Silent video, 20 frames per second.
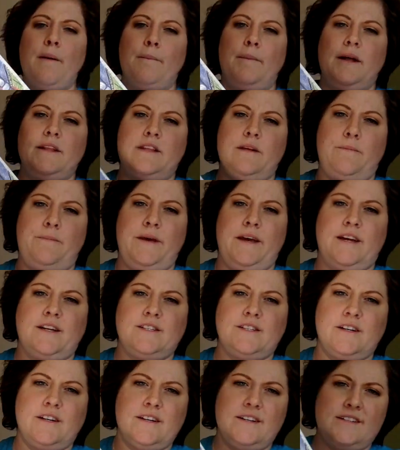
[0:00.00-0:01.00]
But the
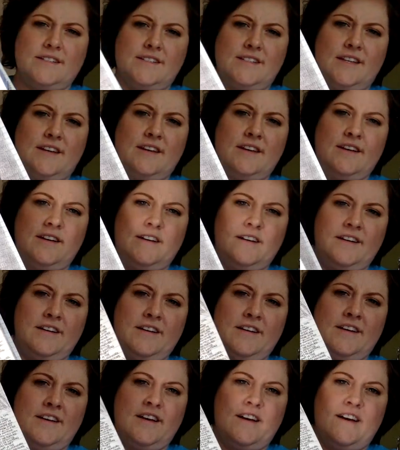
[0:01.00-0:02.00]
pictures
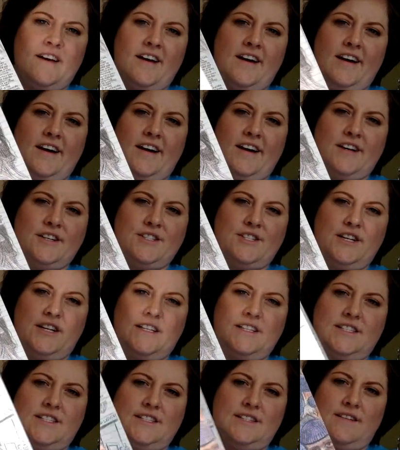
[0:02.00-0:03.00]
are
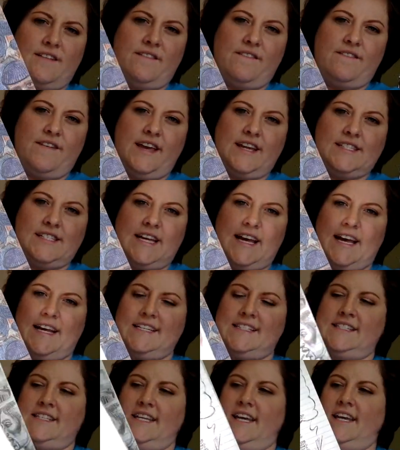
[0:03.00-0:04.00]
just
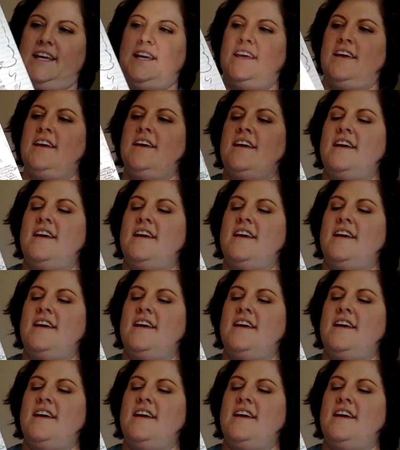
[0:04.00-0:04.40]
fantastic,